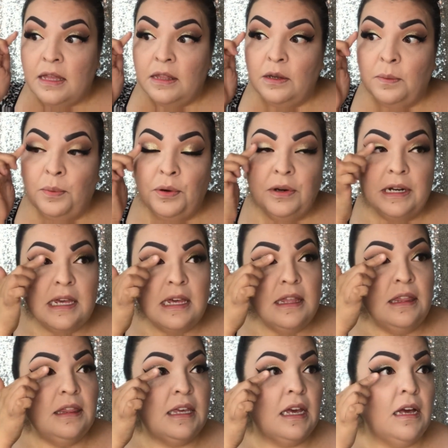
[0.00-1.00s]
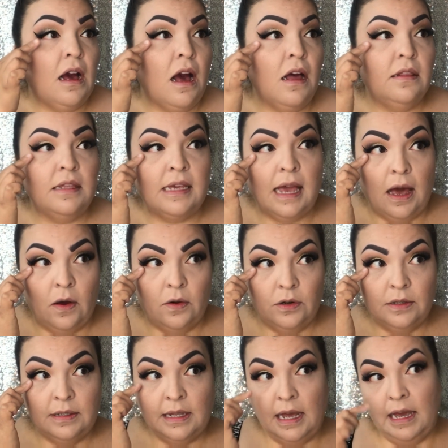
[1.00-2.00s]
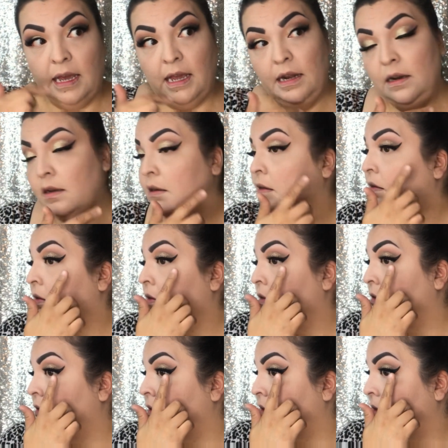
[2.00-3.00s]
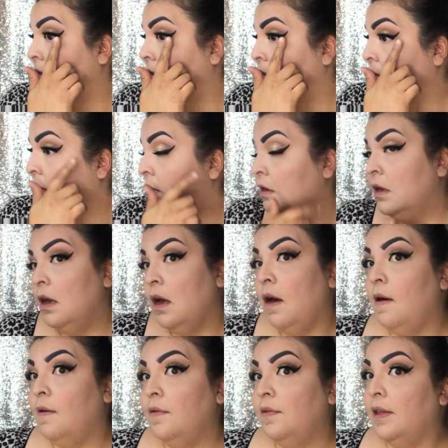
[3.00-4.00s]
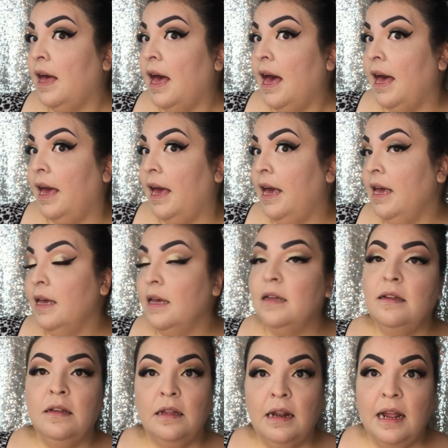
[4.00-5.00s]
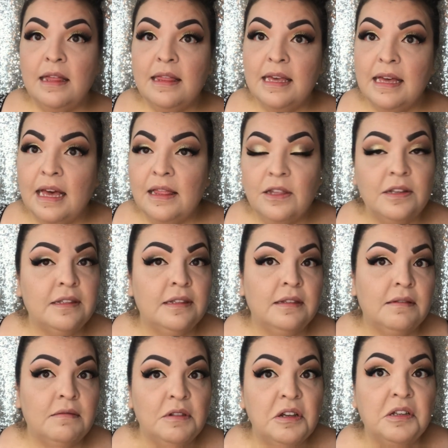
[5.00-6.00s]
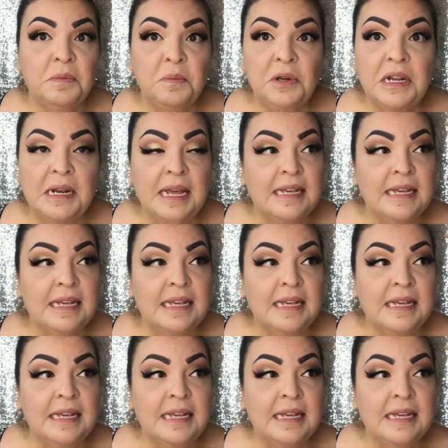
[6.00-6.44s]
They're pretty thick on the outside of the eye. I think it looks pretty